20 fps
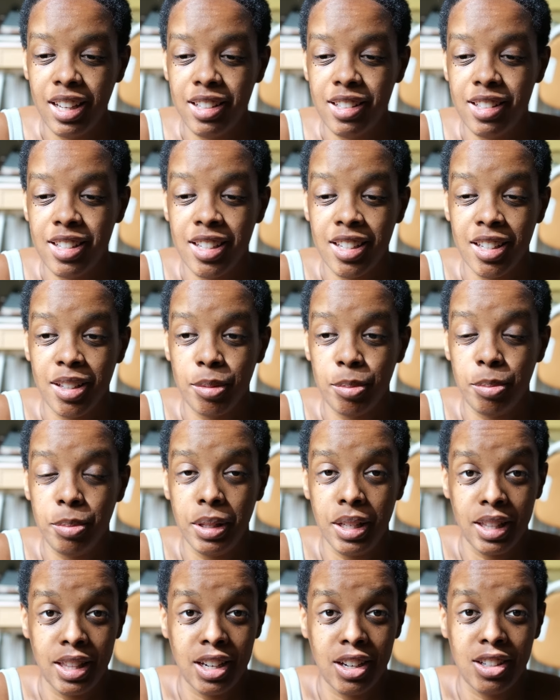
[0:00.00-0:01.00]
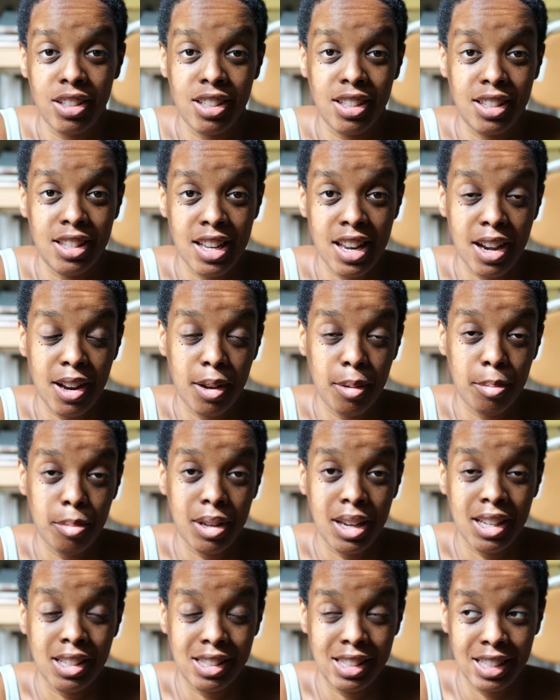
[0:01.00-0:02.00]
to be there to set up
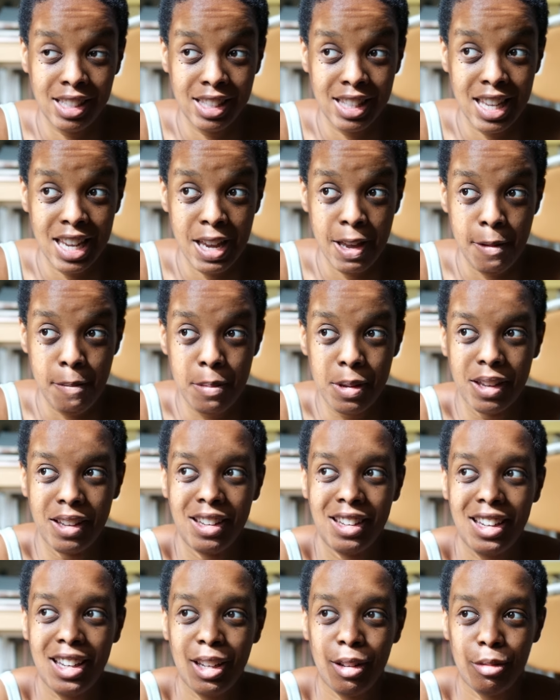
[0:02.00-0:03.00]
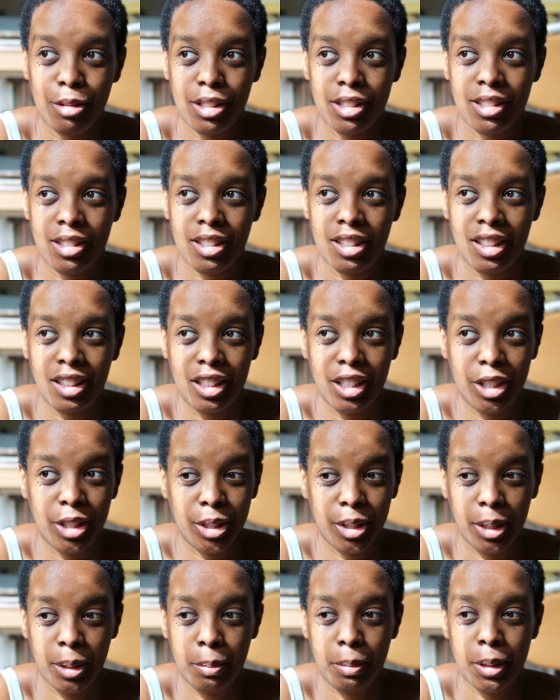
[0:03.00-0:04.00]
at six A M It was
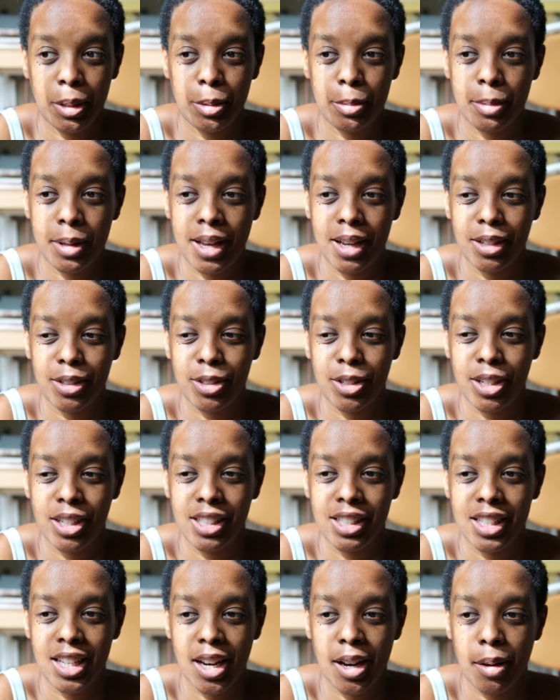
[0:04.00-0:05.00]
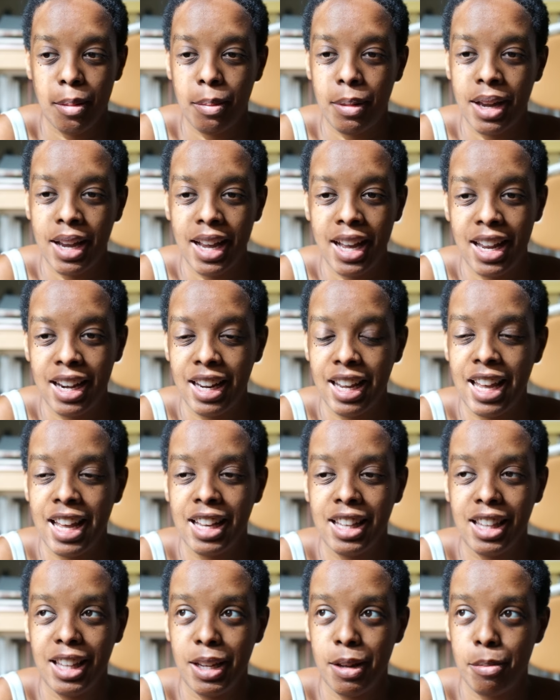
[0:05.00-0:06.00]
literally pitch black during setup. I had a
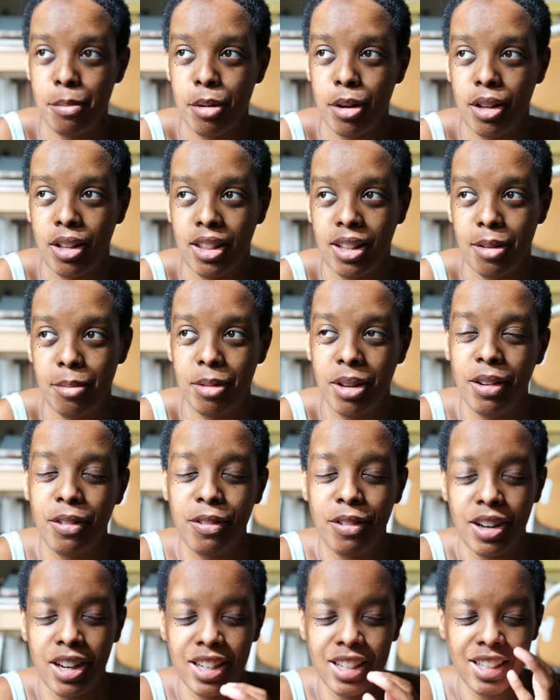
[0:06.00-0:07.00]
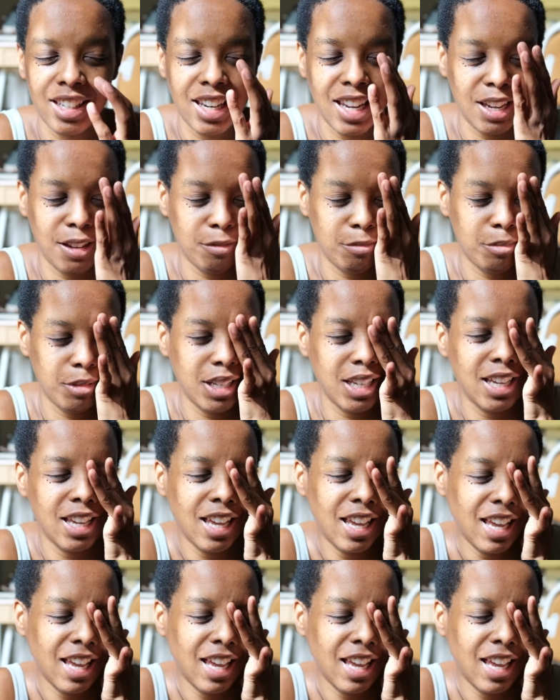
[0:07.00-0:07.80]
headlamp on that my friend gave me.